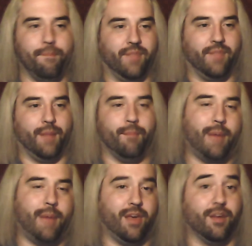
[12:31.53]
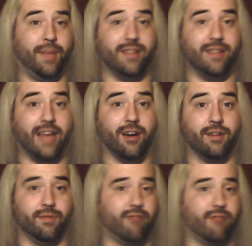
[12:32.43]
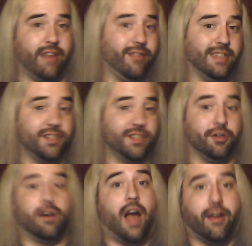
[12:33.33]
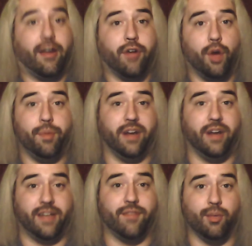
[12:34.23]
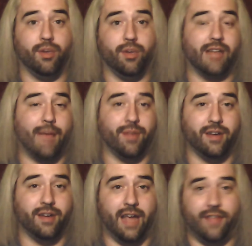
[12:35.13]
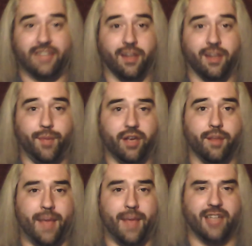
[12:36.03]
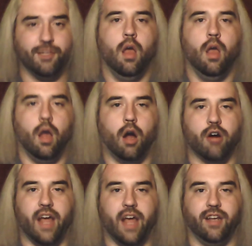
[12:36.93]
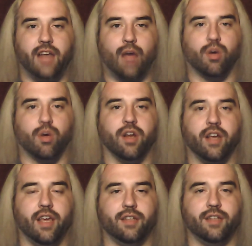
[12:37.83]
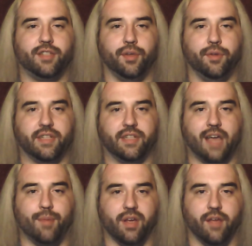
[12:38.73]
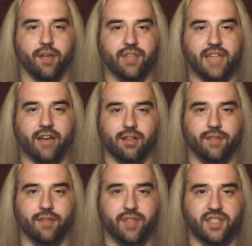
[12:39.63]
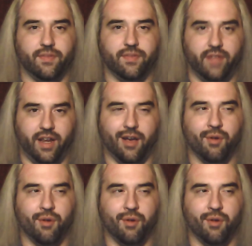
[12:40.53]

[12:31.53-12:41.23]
Maybe it'll be later rather than sooner. I don't know, but it definitely will happen, and that's going to be a good match. All right, now we're going to get to the topic of the title of this video.